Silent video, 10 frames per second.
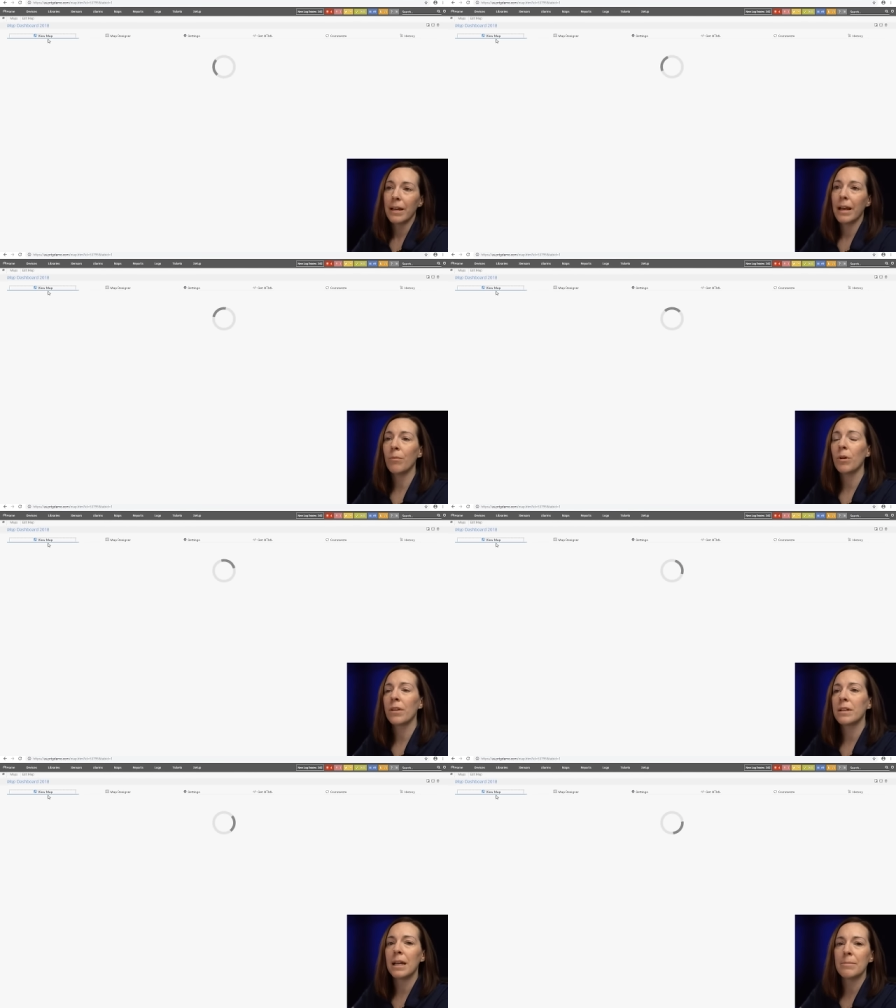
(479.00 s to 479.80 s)
And what are
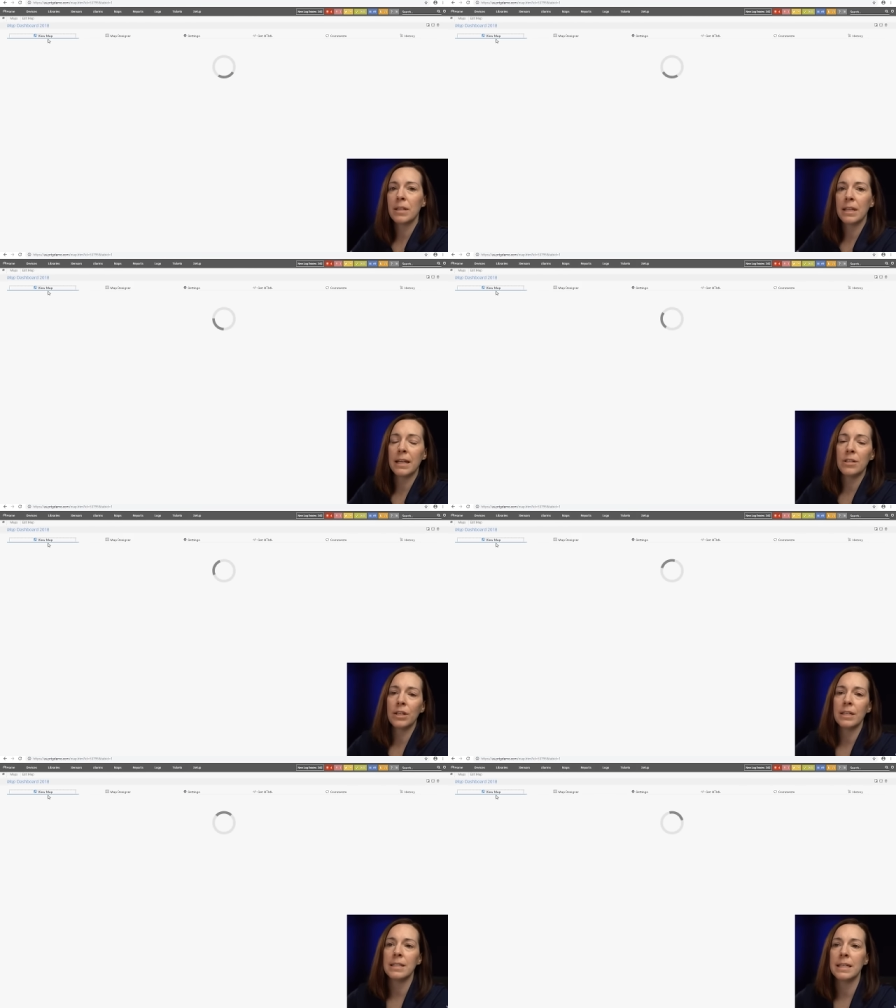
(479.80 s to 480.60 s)
the types of things you
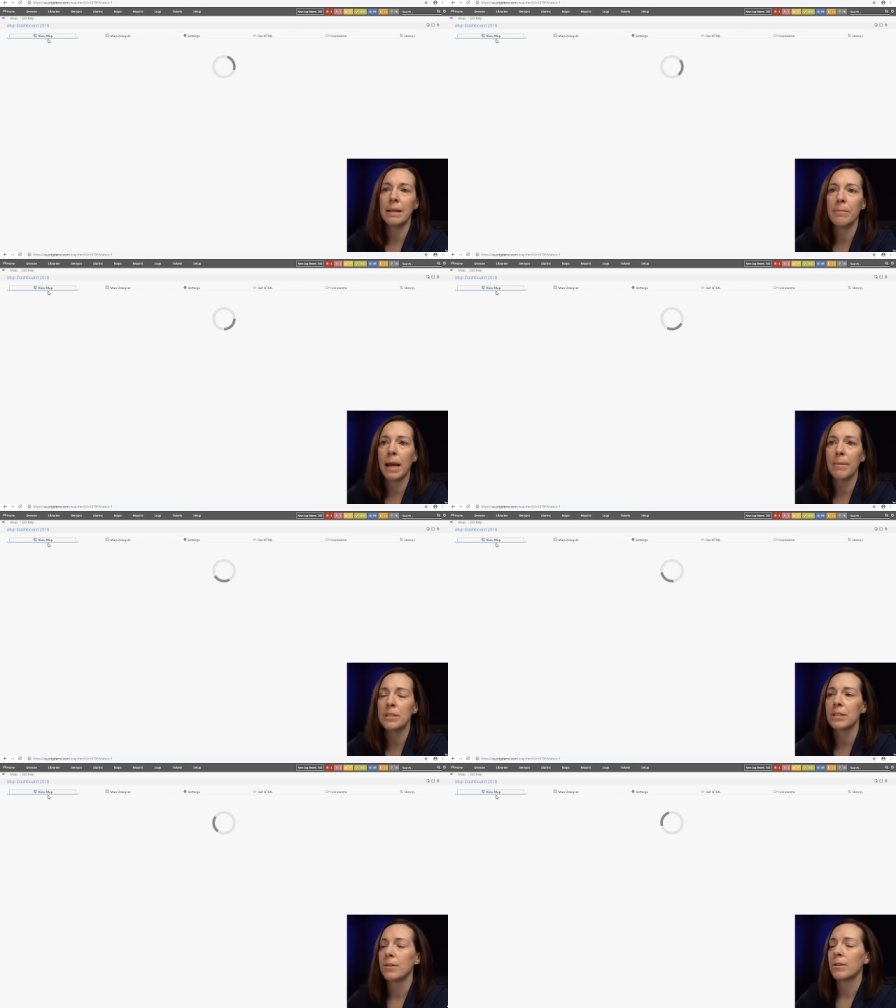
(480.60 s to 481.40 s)
can see in maps?